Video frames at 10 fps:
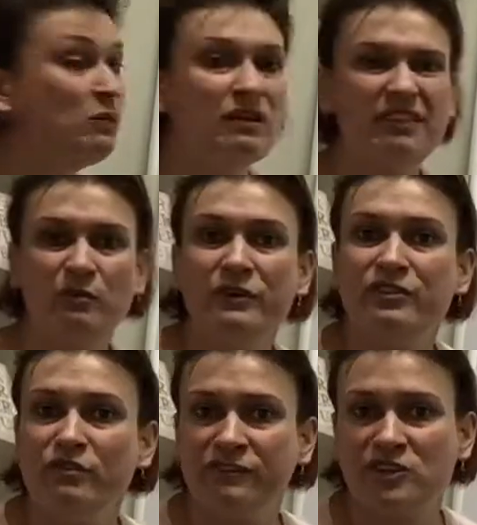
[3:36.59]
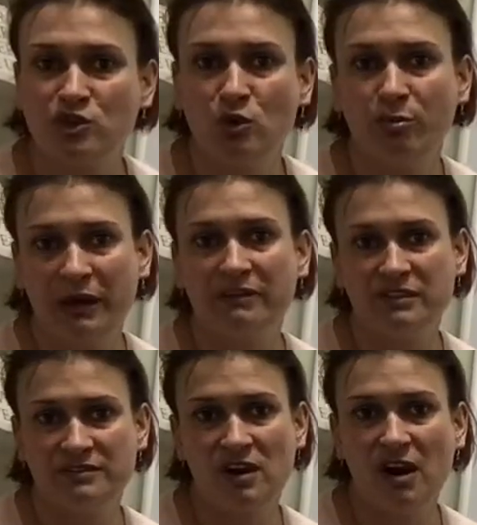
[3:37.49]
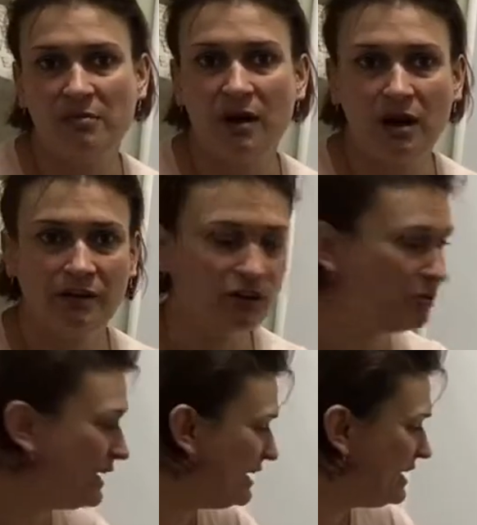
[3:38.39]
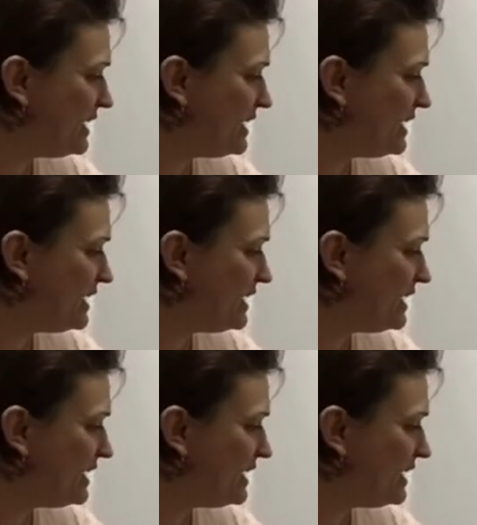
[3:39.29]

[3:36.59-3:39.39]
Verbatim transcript: Well, they're with you for a short period of time, arguably.